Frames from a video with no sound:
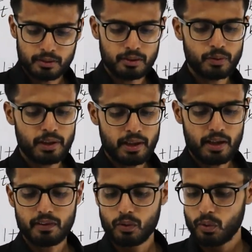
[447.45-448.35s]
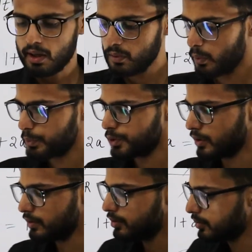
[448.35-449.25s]
You can have a look at the
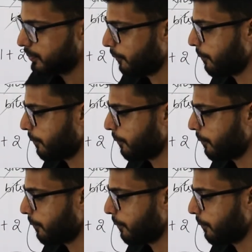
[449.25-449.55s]
options.